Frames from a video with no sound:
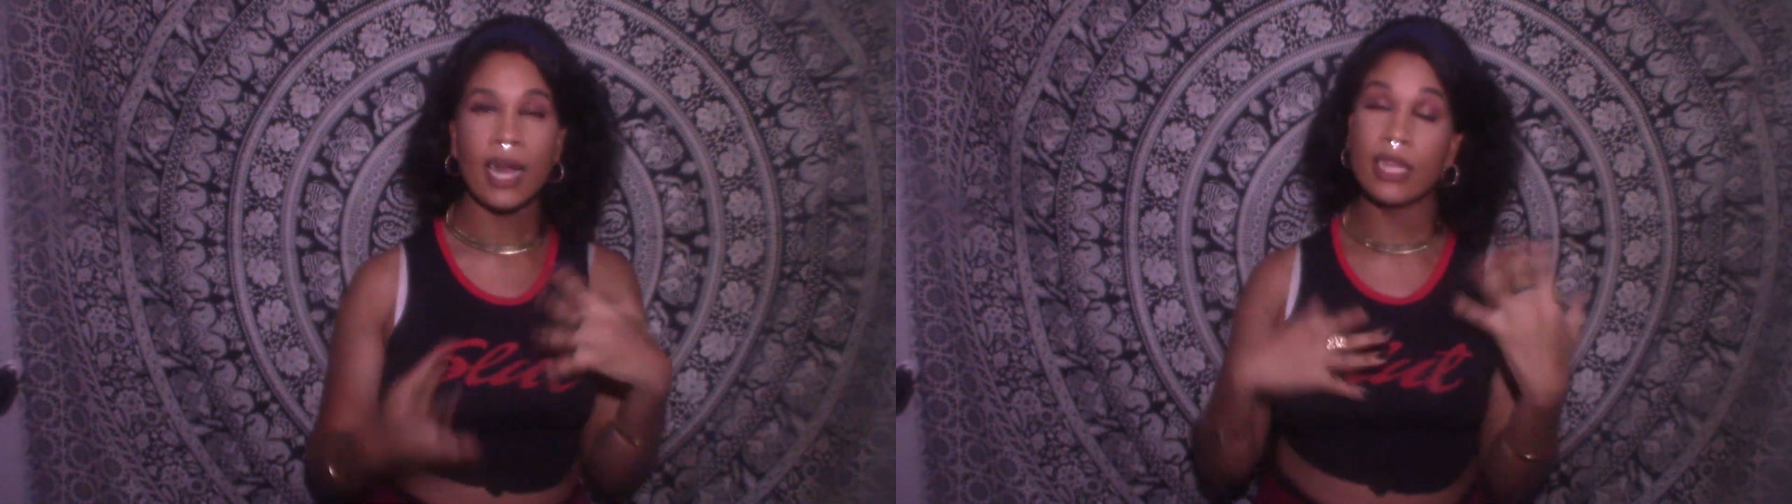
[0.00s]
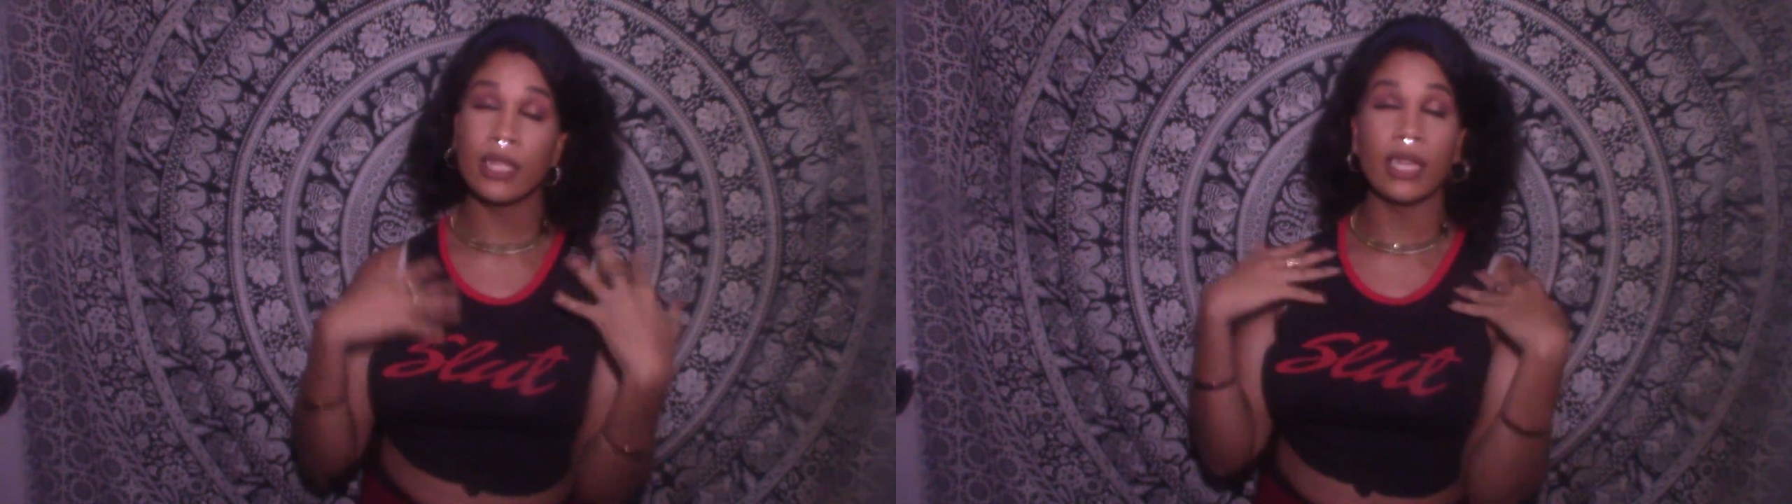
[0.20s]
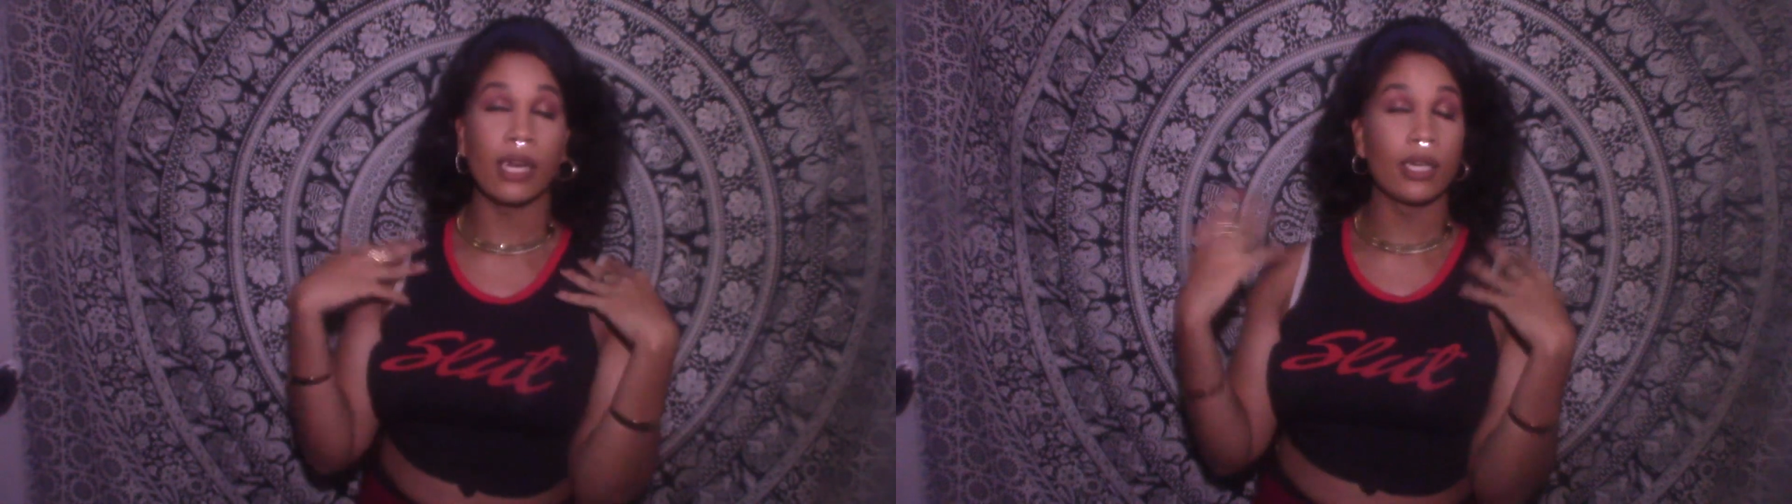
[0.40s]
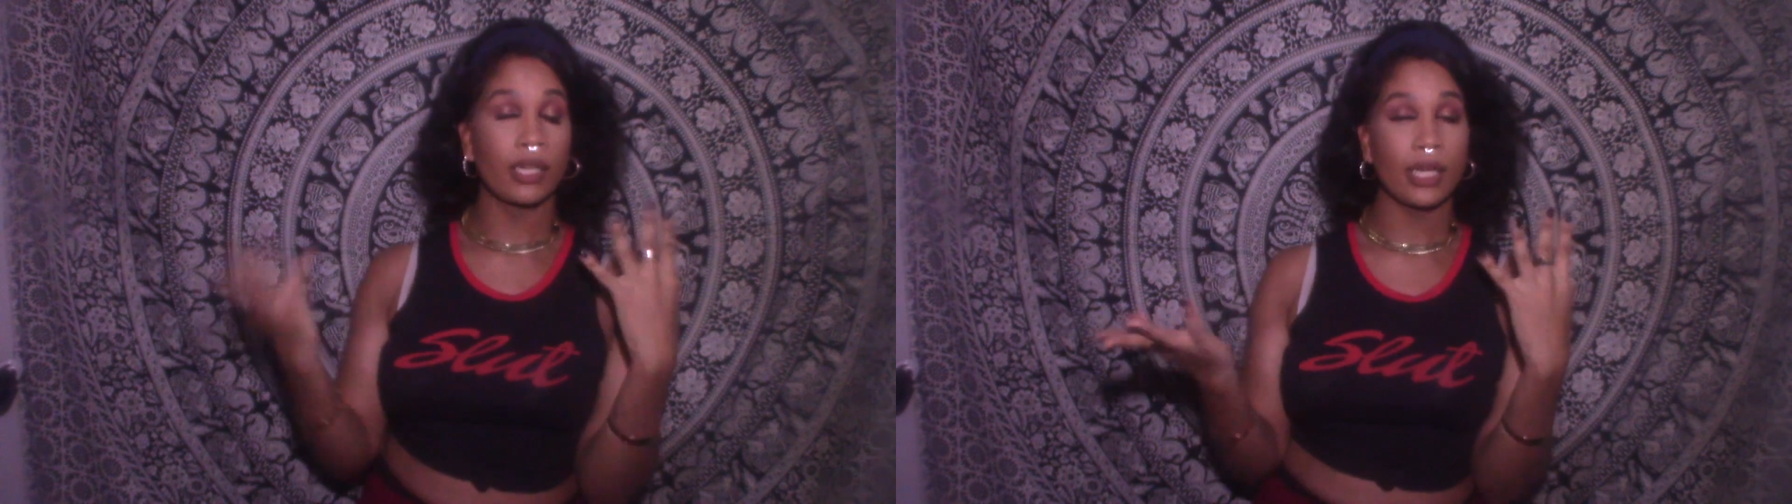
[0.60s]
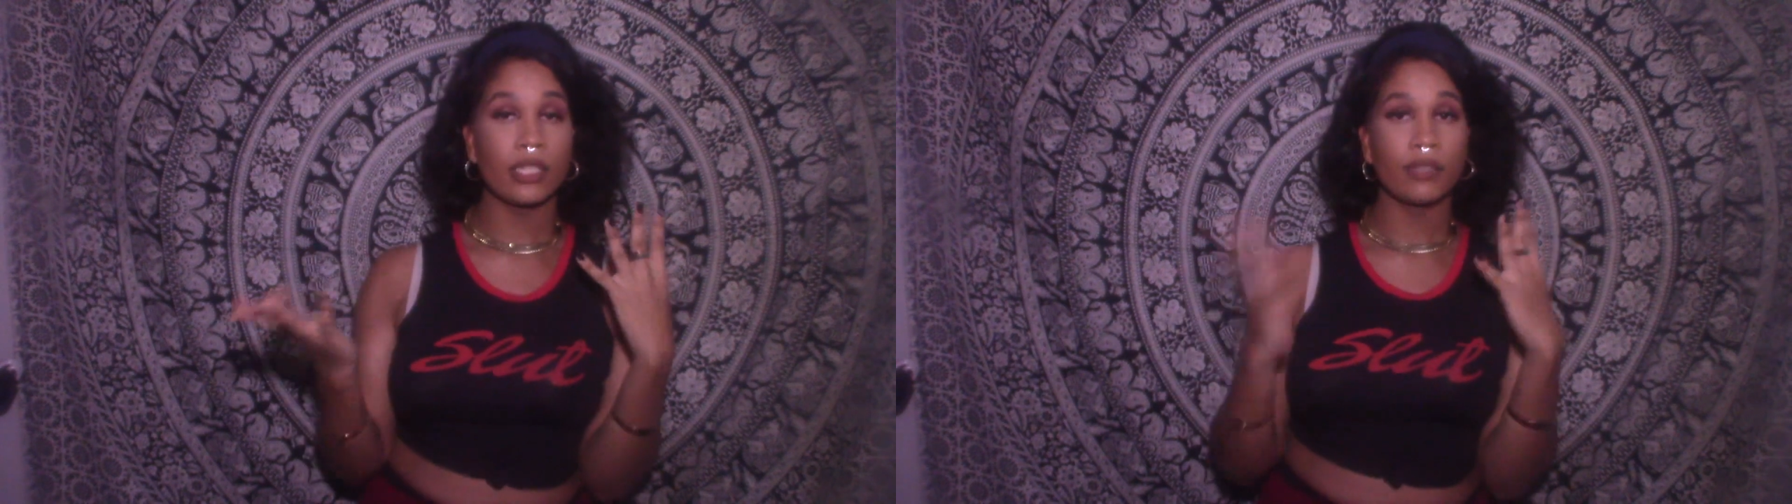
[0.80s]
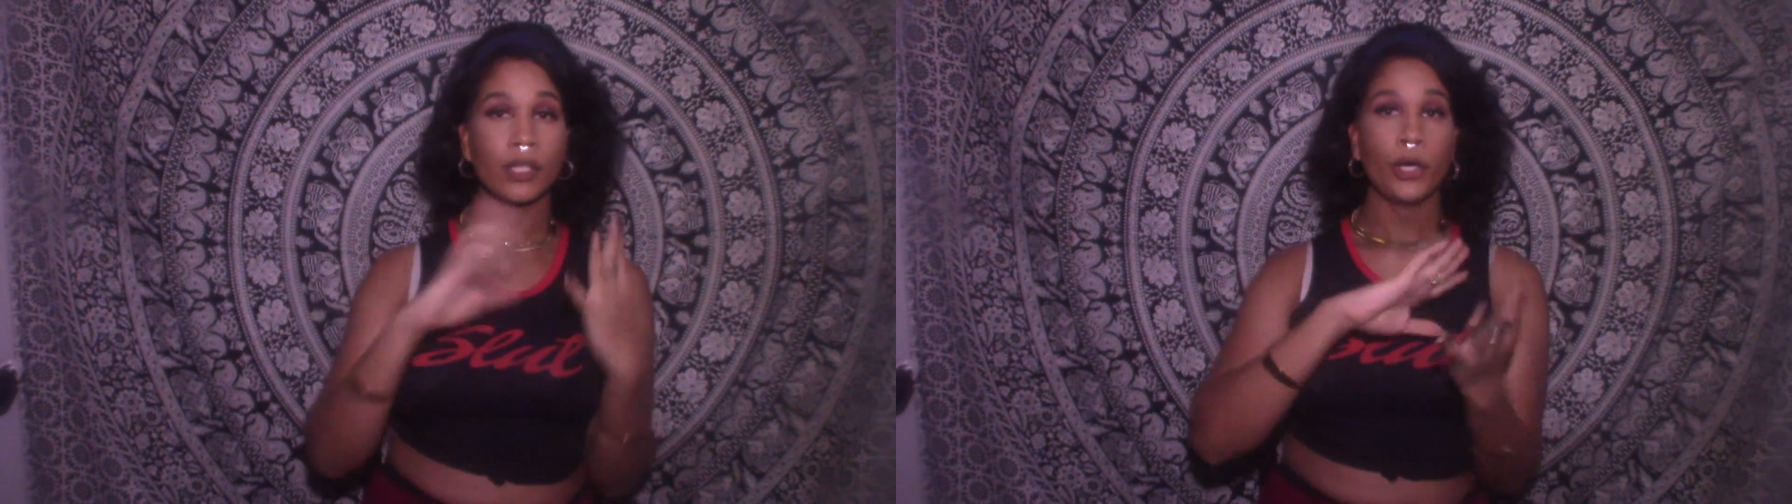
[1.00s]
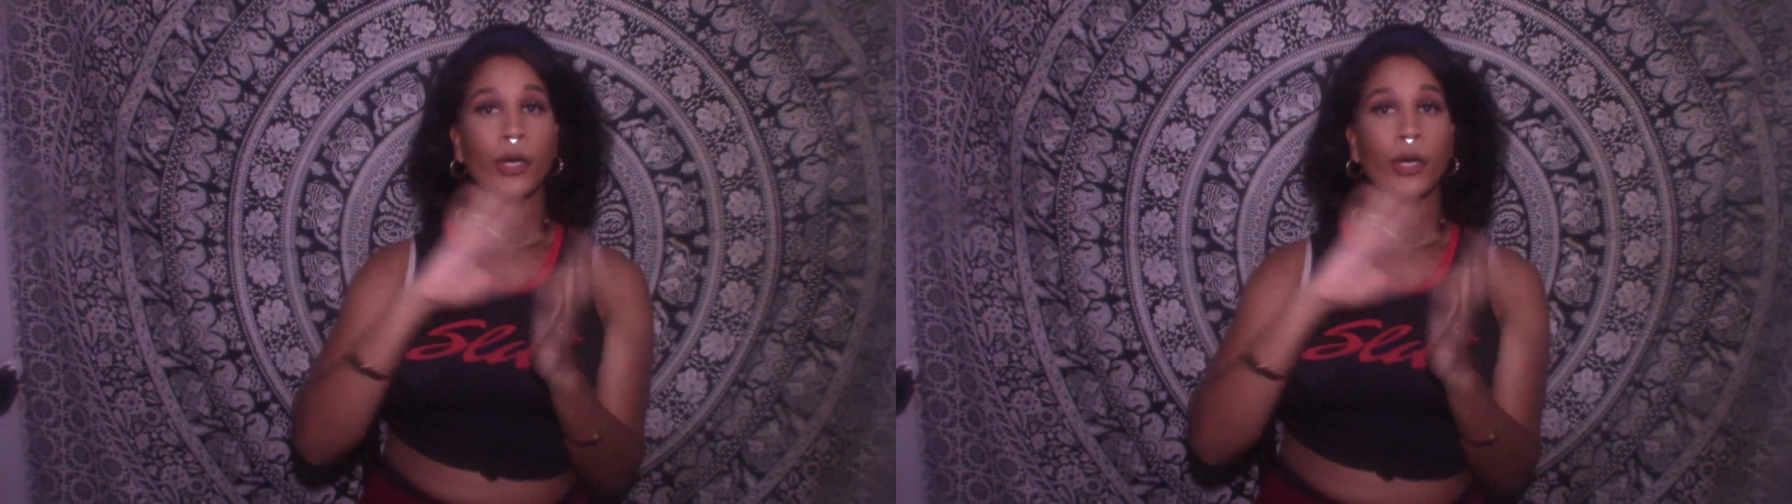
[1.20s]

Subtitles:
And I think that an elective